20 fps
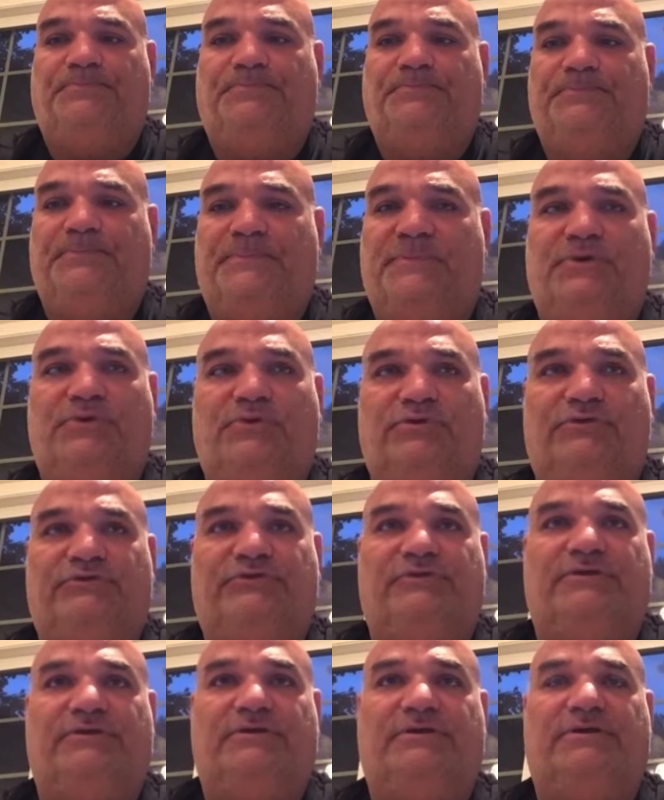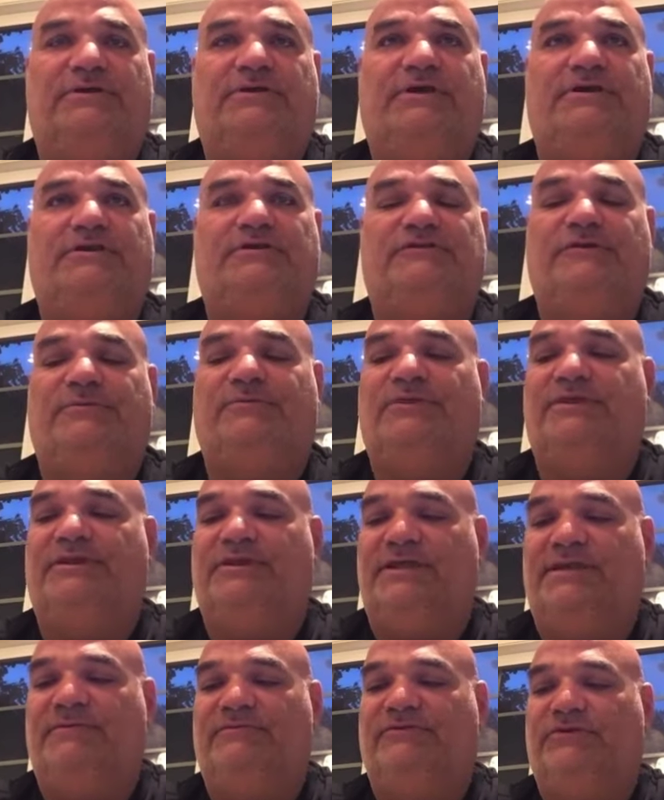you know, those are the kind of some of the
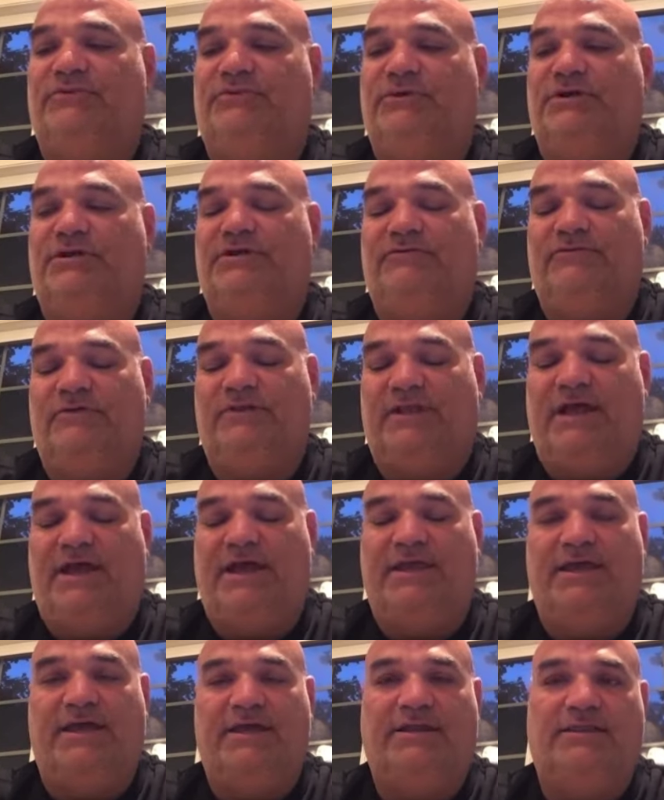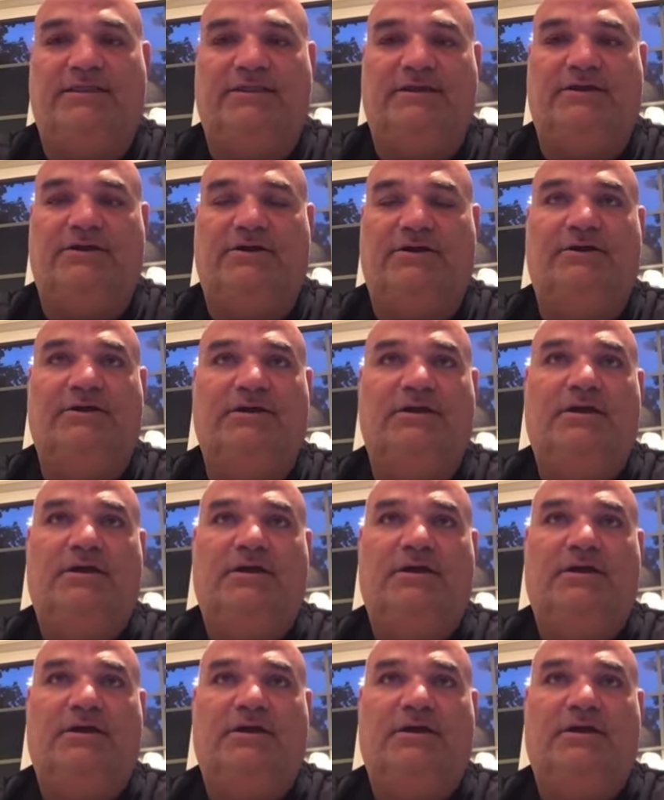names that we're going to rely on. And then our,